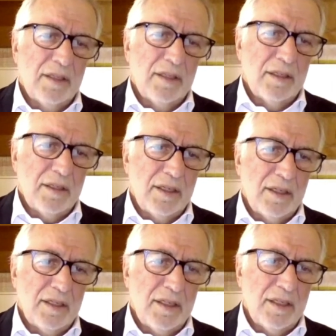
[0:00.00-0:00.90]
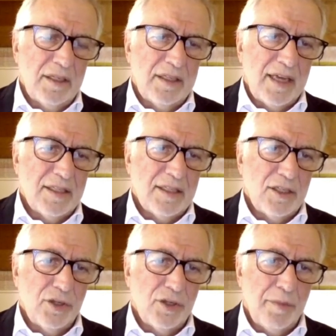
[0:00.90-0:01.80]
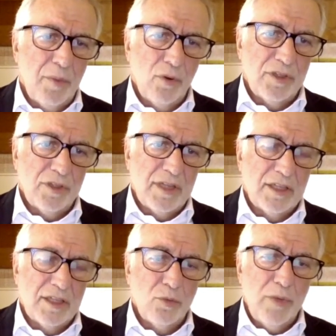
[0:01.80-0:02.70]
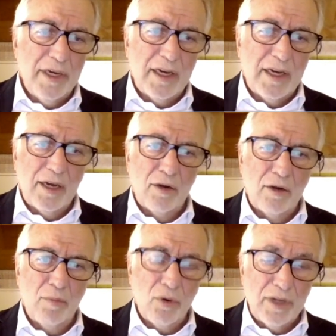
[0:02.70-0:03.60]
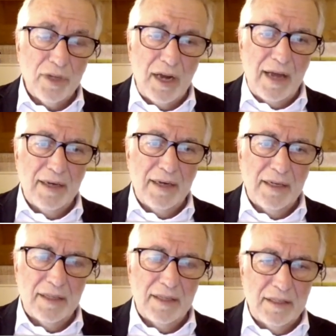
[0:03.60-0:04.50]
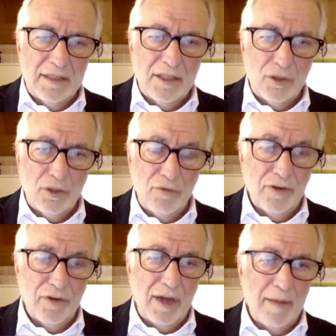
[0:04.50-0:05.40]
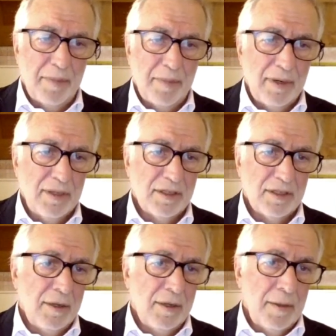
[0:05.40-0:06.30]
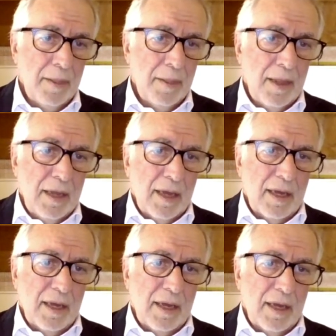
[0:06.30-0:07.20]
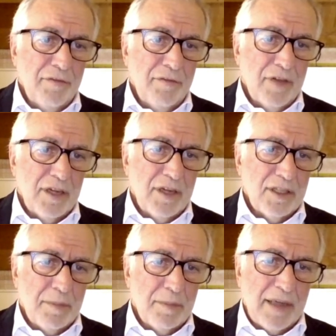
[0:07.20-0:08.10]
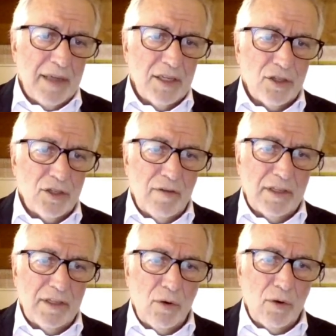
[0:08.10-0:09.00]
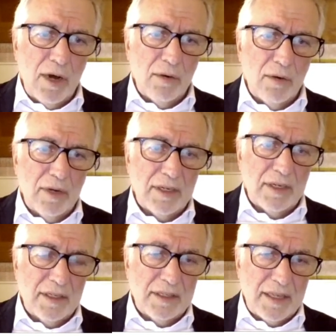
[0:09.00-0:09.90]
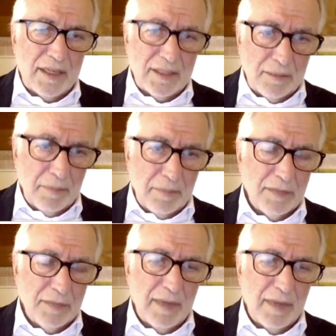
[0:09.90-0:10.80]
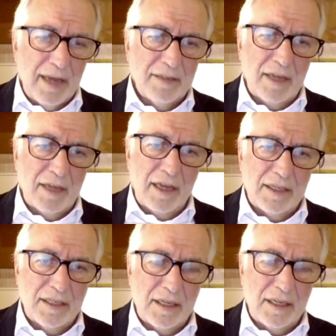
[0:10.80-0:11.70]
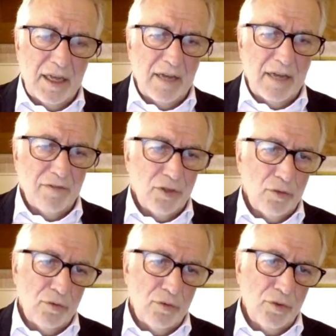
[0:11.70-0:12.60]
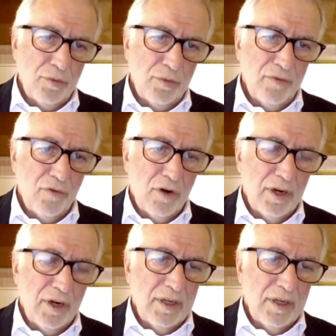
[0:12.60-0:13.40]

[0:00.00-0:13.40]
the test is reported as weak or borderline. This often happens. If there is the presence of anticoagulant in testing plasma, as I've shown to you before,